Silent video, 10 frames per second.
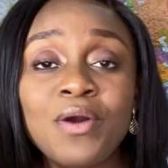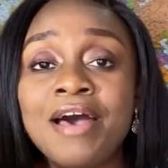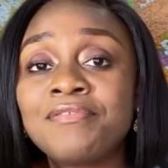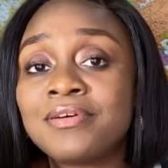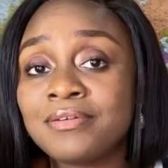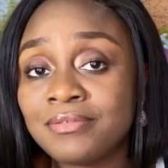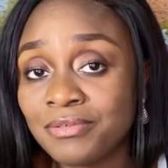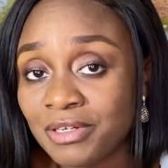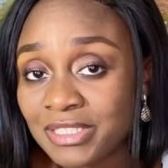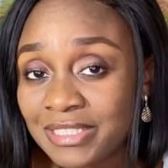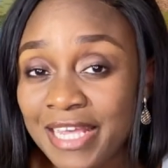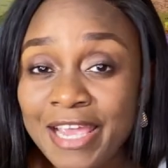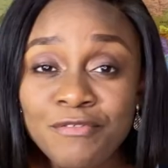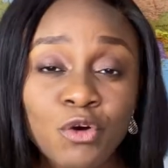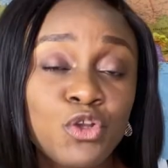have
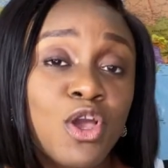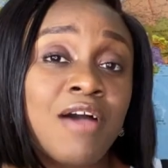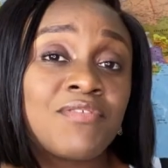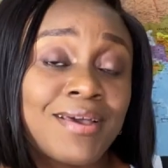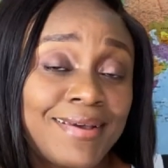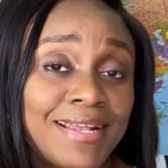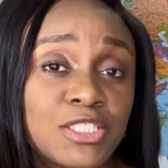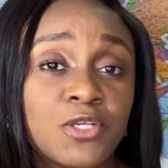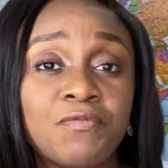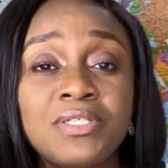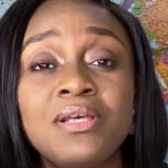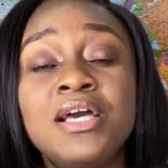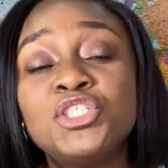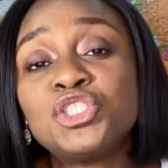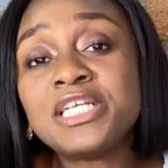saved or you have gathered
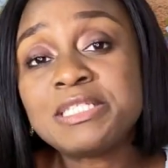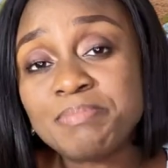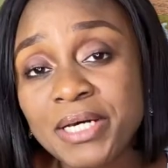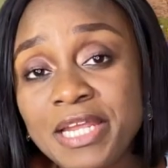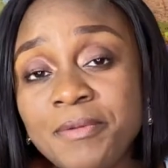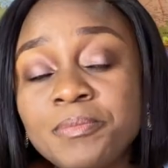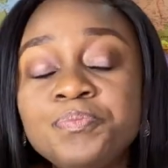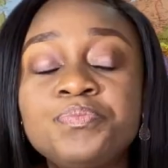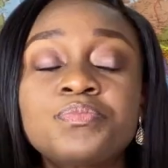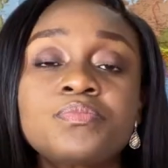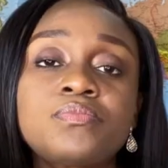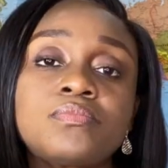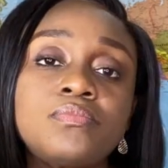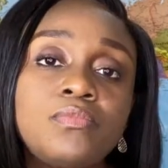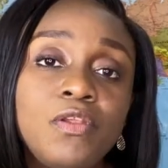sufficient money
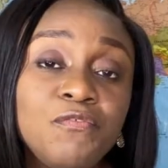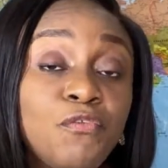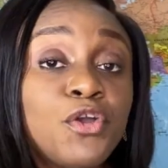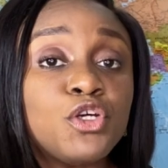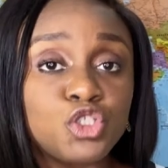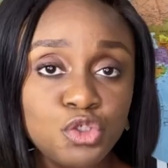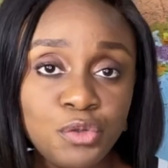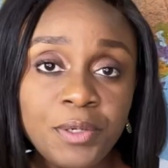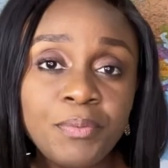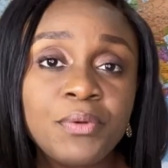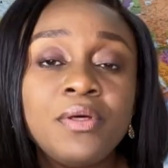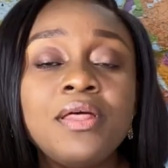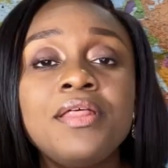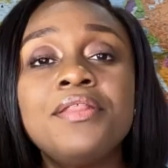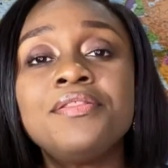for your trip,
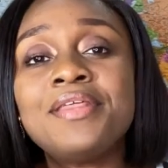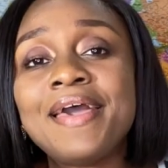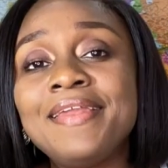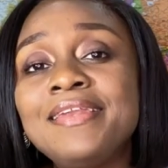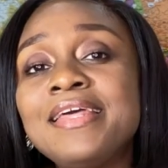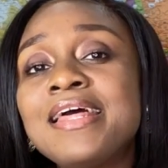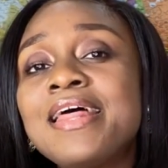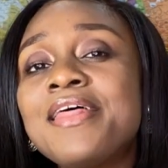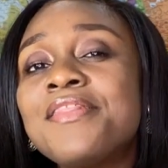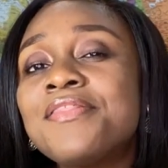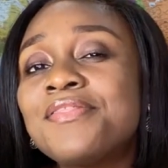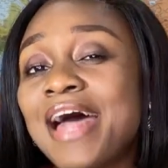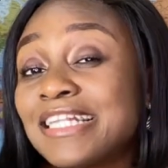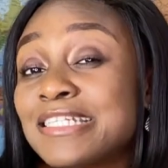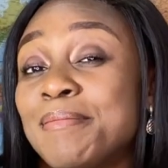then
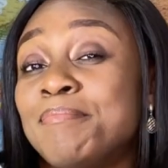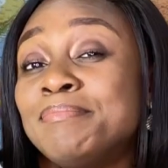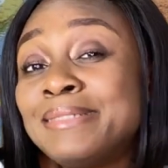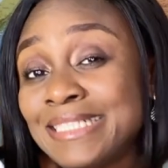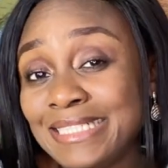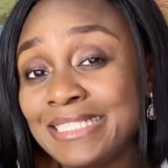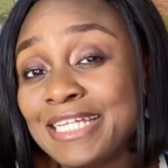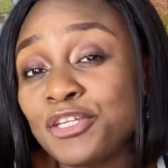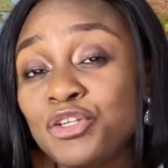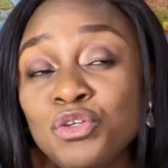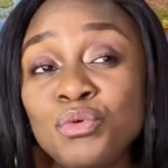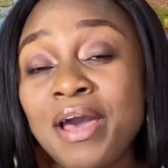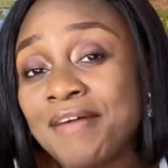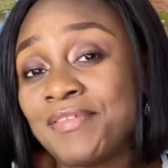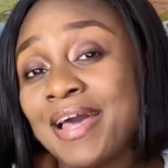that money that you
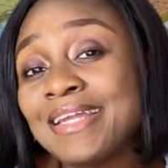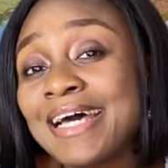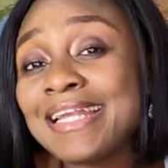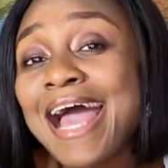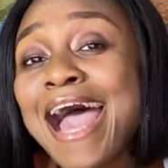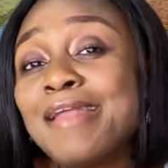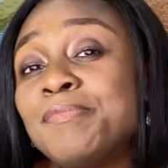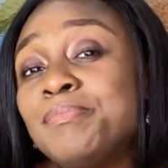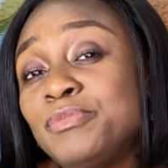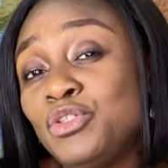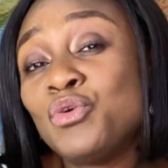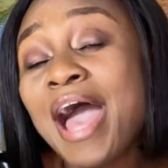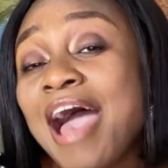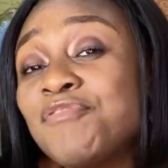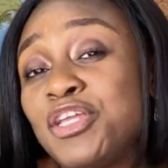have gathered and you
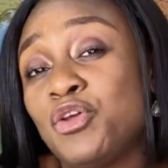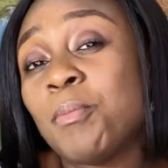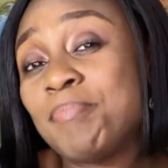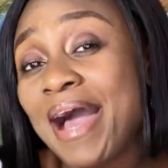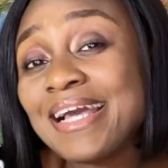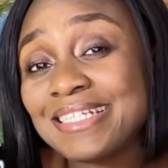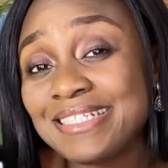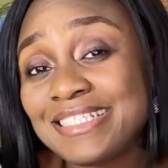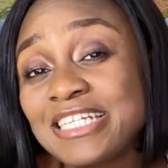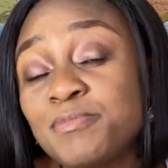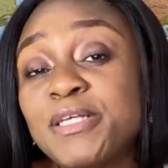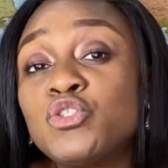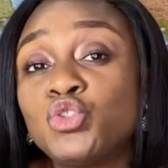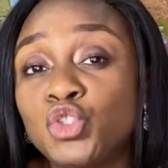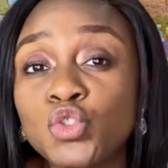have in your bank statement
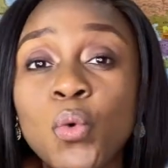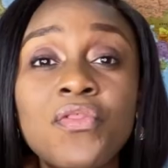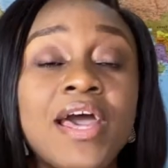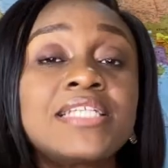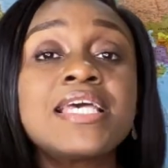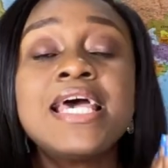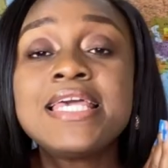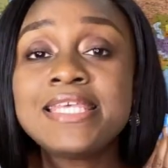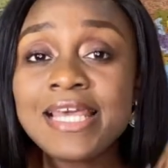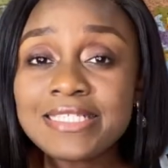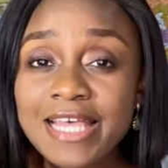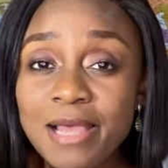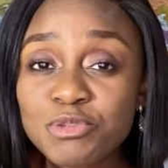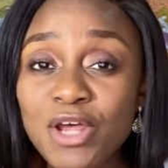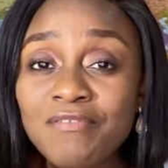to show that, yes, I
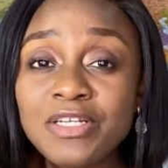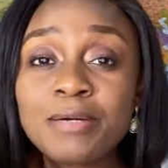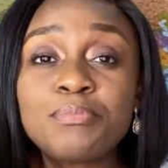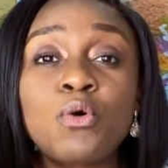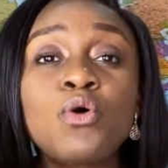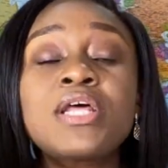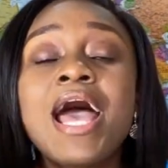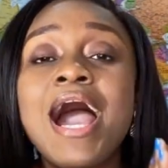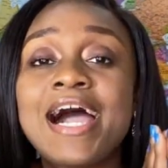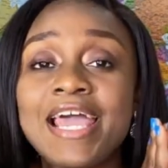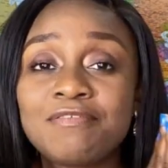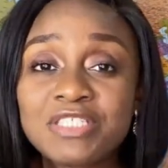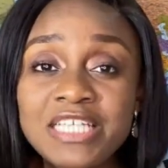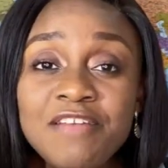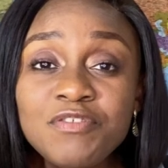am traveling abroad, I have
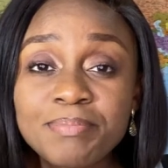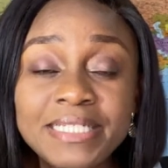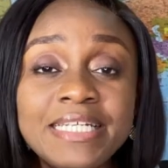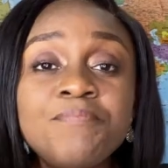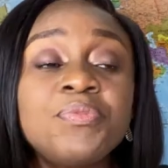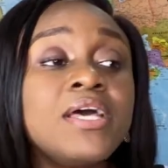saved money,